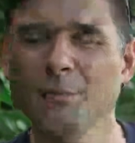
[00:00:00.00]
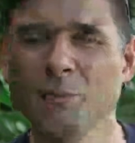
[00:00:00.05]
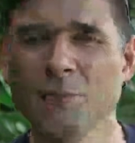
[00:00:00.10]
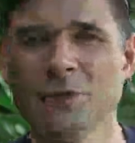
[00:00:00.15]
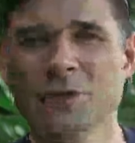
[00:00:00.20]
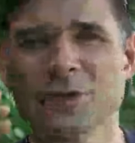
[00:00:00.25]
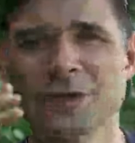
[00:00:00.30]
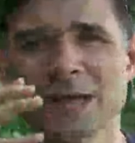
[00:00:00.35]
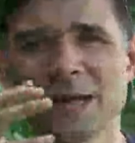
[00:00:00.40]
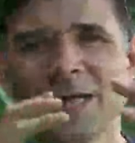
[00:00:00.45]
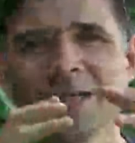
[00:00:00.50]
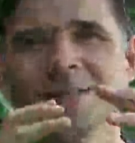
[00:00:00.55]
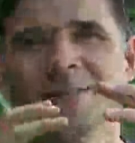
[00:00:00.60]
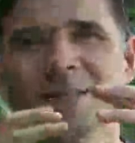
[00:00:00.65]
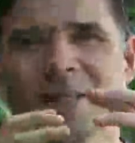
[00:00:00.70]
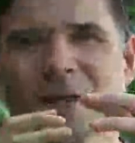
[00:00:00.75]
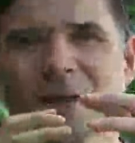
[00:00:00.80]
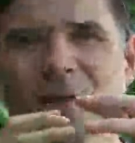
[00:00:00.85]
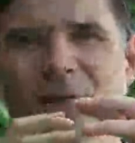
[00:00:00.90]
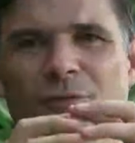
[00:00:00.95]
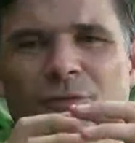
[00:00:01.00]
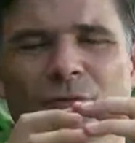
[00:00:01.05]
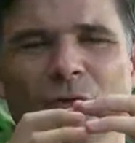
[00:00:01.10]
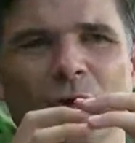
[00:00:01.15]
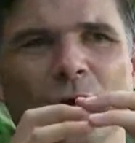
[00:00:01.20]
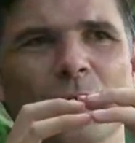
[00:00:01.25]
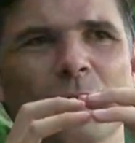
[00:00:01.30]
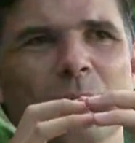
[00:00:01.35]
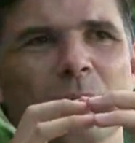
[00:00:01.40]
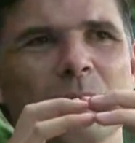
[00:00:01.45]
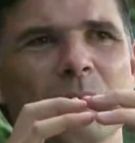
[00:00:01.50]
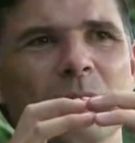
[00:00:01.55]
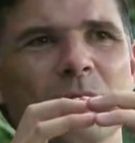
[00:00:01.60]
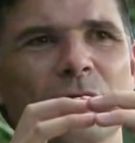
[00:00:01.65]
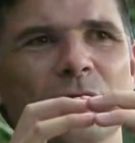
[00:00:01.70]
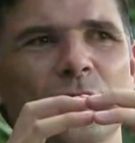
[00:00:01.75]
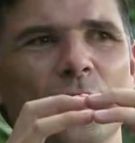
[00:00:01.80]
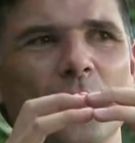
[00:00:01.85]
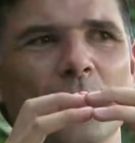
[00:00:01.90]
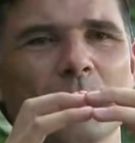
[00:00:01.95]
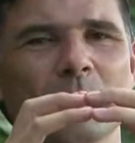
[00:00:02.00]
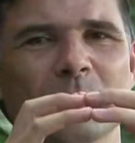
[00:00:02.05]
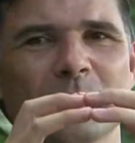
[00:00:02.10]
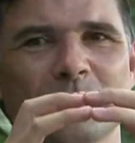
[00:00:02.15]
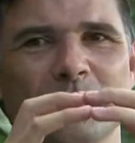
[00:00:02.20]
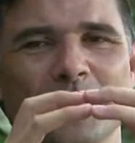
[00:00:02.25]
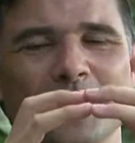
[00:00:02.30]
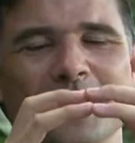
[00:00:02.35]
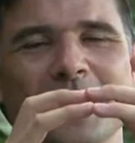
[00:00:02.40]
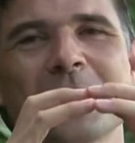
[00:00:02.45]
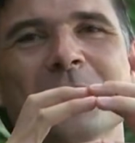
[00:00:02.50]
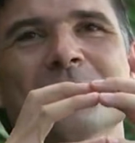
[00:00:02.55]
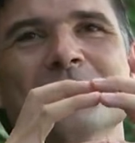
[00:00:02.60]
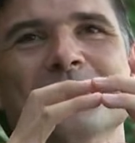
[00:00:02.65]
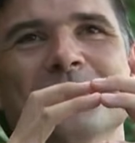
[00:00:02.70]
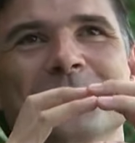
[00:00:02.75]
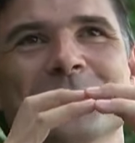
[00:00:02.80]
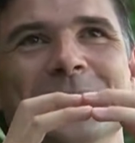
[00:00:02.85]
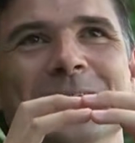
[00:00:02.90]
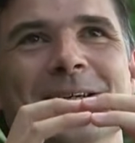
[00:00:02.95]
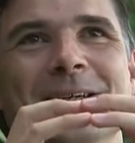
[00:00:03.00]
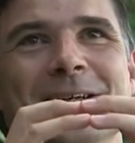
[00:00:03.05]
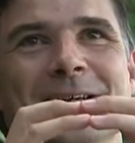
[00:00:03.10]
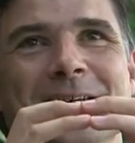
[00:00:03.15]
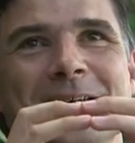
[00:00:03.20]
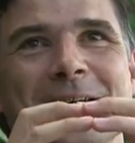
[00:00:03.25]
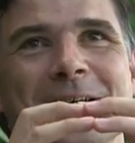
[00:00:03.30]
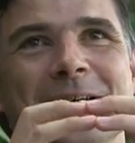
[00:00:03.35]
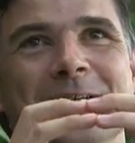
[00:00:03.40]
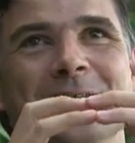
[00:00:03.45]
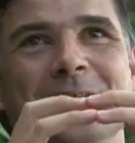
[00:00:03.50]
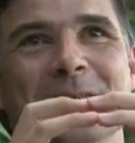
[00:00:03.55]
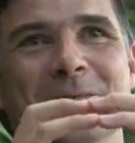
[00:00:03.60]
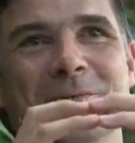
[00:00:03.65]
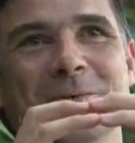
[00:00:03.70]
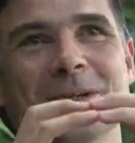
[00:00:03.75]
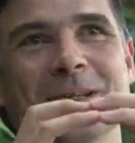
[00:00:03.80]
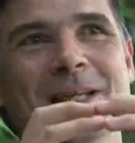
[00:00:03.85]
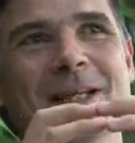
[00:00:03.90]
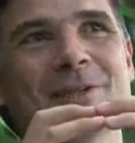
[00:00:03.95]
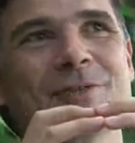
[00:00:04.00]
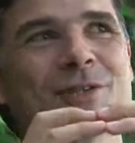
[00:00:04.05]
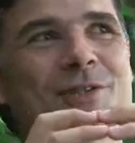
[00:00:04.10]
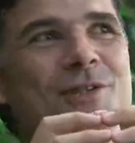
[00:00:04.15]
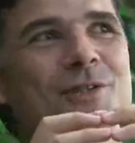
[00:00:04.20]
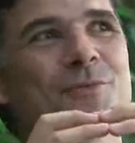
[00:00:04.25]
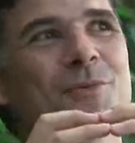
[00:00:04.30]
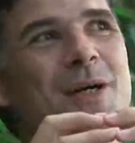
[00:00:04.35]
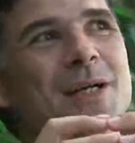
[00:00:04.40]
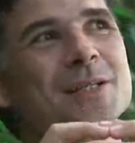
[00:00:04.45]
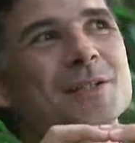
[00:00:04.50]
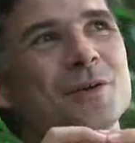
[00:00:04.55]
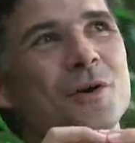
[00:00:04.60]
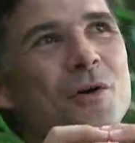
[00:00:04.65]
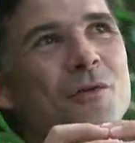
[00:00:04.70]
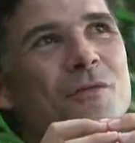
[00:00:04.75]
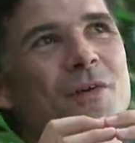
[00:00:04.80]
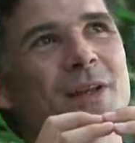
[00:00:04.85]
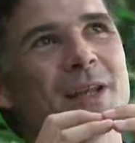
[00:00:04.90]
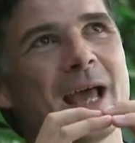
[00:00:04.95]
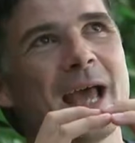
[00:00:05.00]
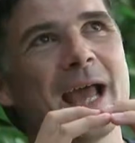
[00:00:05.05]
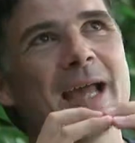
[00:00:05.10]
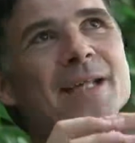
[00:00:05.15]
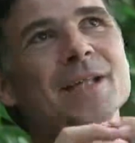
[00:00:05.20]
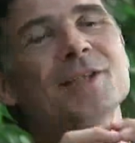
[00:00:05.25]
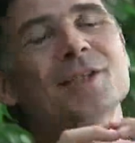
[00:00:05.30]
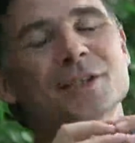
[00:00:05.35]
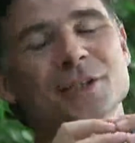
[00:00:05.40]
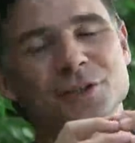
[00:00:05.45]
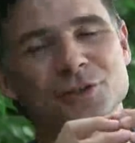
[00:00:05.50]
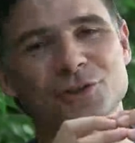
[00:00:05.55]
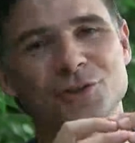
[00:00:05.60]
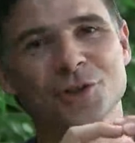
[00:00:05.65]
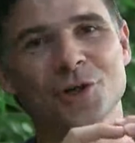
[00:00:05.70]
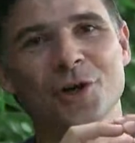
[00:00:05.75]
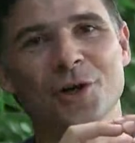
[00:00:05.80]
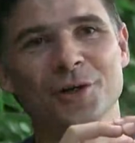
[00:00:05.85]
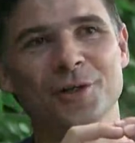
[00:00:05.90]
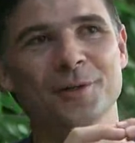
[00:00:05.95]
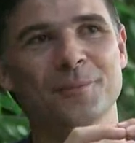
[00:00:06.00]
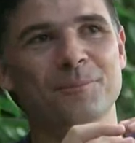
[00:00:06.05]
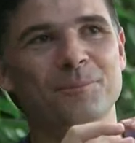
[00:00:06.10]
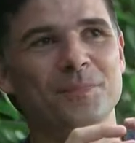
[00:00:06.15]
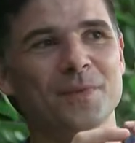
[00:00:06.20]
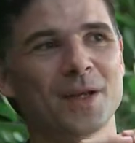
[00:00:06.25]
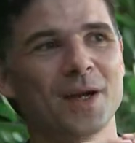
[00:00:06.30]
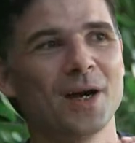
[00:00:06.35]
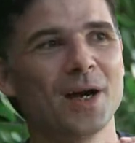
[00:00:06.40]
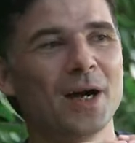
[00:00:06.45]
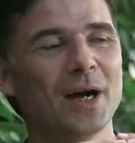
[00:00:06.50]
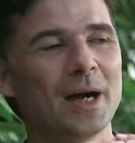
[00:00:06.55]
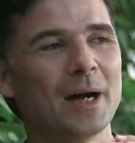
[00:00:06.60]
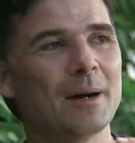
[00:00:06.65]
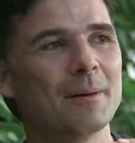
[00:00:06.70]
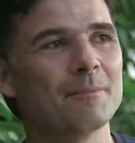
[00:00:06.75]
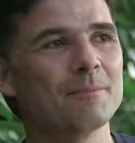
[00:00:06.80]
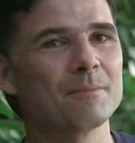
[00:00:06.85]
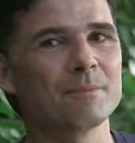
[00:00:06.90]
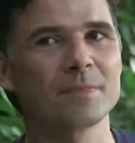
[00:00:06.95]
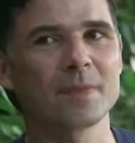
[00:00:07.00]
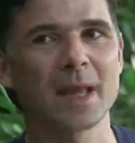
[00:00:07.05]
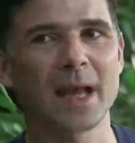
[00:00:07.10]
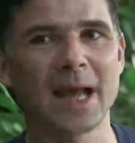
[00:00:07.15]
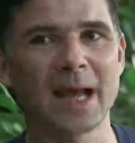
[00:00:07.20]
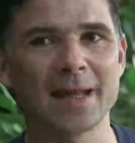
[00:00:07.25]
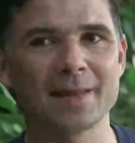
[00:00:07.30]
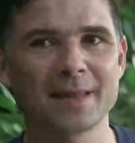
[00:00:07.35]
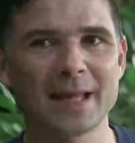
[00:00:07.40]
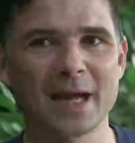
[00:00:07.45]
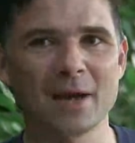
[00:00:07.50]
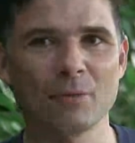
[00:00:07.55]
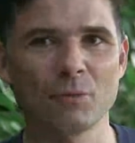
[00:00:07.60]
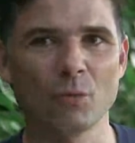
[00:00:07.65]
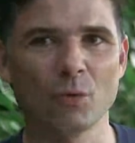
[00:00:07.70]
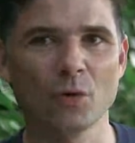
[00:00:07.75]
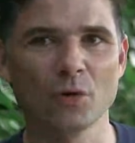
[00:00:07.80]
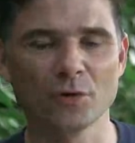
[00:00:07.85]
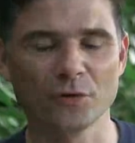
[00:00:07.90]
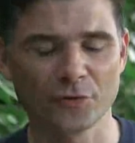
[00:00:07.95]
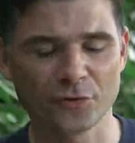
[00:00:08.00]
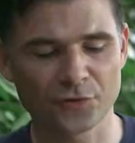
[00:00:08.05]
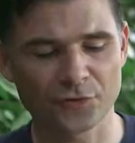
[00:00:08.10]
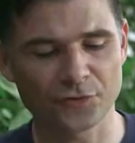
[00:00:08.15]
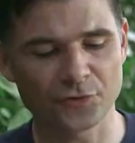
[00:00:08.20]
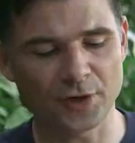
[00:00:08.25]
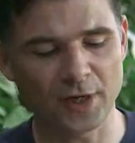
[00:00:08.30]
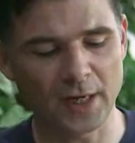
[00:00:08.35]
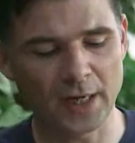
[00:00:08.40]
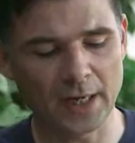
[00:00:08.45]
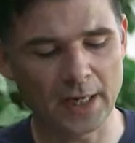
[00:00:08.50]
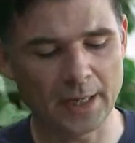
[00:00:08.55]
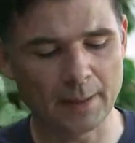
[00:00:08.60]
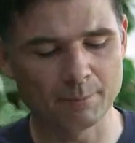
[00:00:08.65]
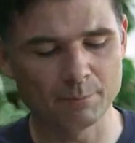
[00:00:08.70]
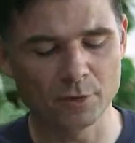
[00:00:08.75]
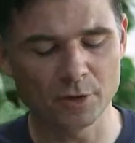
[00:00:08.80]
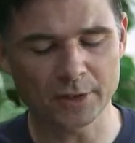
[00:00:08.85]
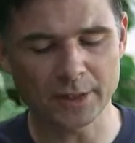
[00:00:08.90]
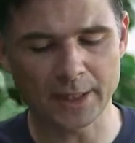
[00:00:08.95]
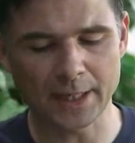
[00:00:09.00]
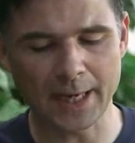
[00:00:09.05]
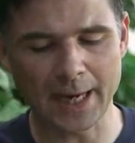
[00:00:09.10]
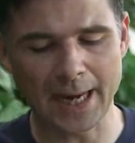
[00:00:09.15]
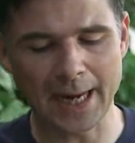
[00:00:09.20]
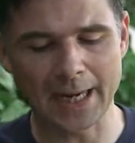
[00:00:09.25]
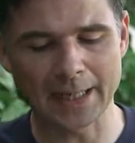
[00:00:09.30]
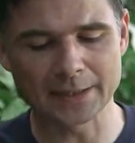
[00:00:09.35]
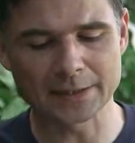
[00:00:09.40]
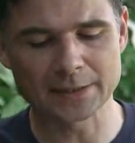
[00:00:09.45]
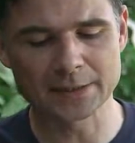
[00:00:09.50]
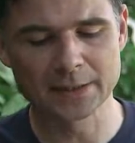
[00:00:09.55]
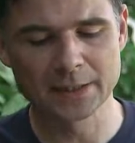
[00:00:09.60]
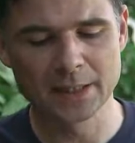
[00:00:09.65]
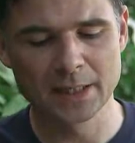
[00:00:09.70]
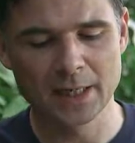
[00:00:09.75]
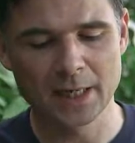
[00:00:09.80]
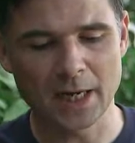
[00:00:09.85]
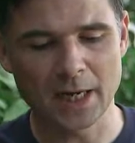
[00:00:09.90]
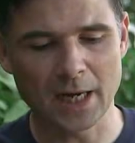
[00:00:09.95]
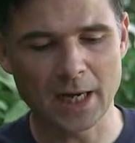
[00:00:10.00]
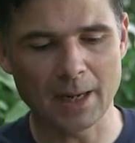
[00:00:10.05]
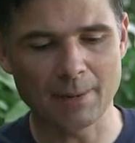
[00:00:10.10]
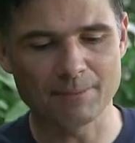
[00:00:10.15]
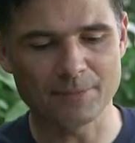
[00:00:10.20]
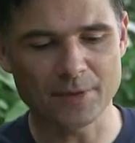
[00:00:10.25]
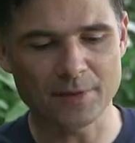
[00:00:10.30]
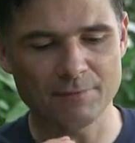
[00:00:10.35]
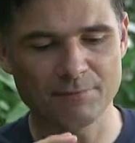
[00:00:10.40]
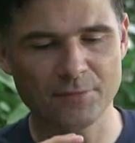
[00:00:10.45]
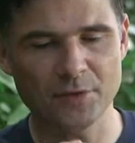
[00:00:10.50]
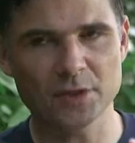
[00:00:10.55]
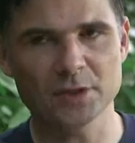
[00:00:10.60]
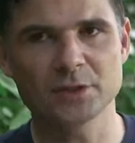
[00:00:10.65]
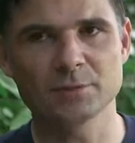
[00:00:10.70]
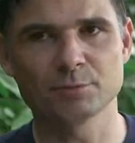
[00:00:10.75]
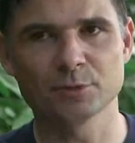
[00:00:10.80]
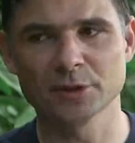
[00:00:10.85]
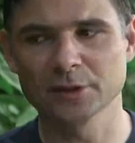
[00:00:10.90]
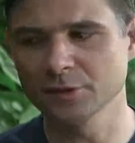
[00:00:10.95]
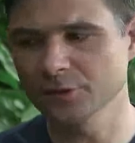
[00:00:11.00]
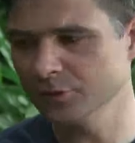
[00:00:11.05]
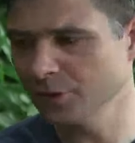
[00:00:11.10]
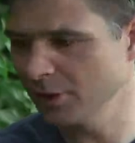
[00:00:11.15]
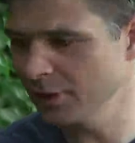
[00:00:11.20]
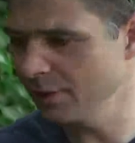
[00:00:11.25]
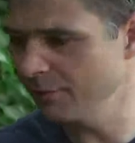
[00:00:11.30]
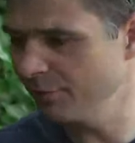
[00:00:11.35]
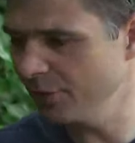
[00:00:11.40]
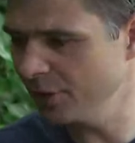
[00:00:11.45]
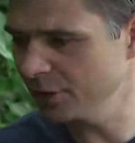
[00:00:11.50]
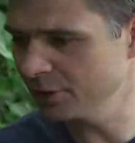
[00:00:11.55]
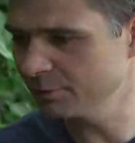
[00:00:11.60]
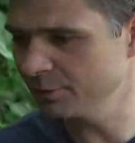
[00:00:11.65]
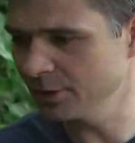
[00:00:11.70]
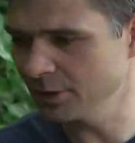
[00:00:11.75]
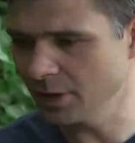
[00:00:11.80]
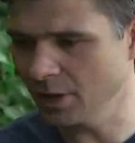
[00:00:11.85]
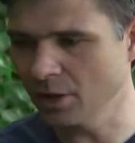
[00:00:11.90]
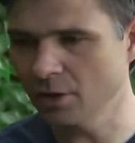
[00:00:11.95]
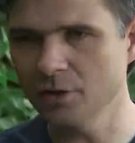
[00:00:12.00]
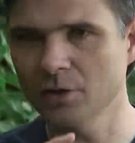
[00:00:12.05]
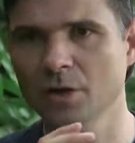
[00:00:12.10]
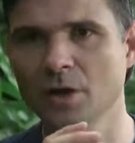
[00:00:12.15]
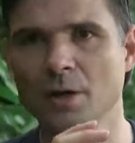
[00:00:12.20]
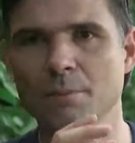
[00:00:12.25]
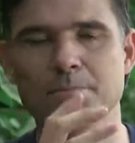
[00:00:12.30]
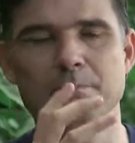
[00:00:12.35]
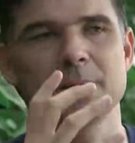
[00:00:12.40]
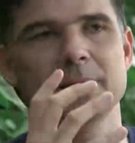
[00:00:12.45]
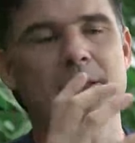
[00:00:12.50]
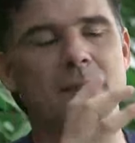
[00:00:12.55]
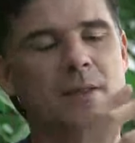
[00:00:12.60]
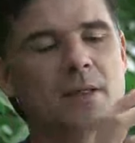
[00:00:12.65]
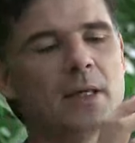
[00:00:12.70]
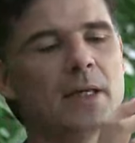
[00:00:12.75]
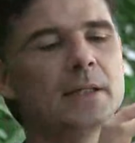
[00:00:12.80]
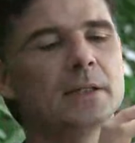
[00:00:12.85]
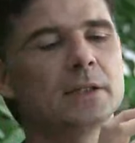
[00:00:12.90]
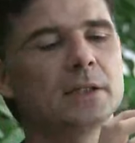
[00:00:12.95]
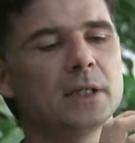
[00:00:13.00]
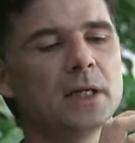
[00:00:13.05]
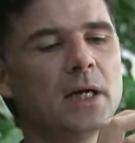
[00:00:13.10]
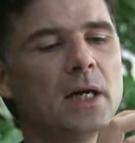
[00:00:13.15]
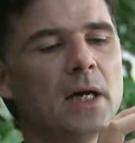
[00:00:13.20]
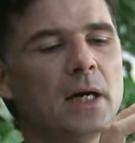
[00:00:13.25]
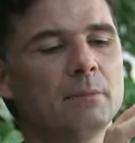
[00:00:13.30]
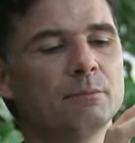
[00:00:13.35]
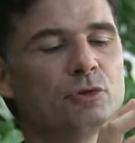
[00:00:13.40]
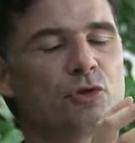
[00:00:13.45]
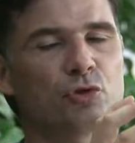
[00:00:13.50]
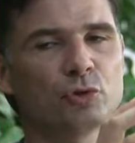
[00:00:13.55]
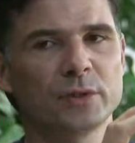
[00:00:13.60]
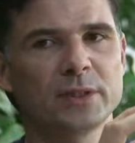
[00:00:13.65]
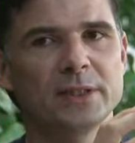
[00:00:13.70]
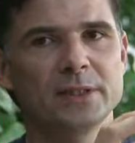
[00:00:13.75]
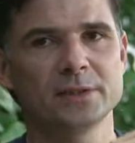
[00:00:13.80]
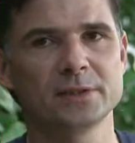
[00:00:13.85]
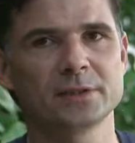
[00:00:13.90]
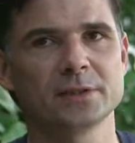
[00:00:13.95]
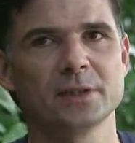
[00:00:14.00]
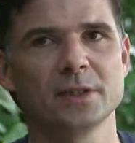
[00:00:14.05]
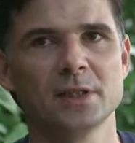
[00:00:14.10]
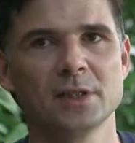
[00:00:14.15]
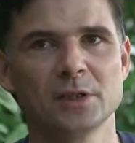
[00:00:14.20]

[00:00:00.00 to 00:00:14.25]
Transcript: We can tell from one of the really interesting ways of an aging a shark, and that was looking at the vertebrates. So the vertebrate are a bit like trees.